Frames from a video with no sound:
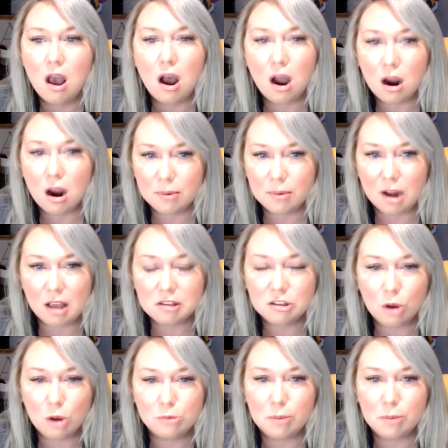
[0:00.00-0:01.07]
harmonized
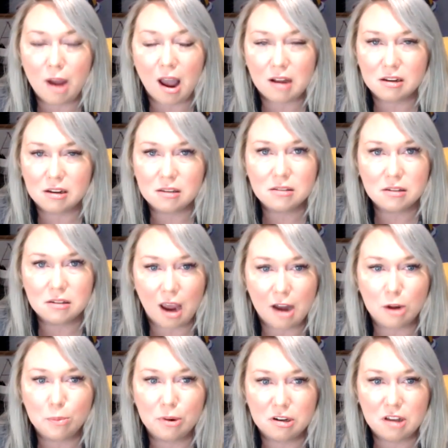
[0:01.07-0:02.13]
scopes of practice and
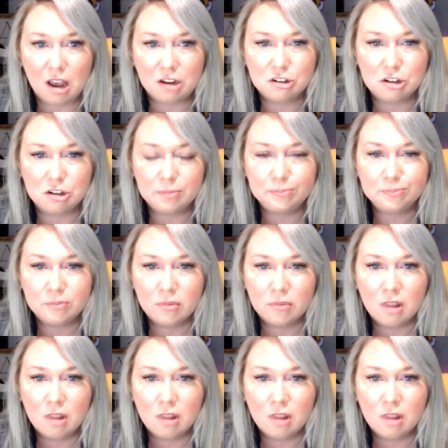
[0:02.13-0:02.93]
title protection.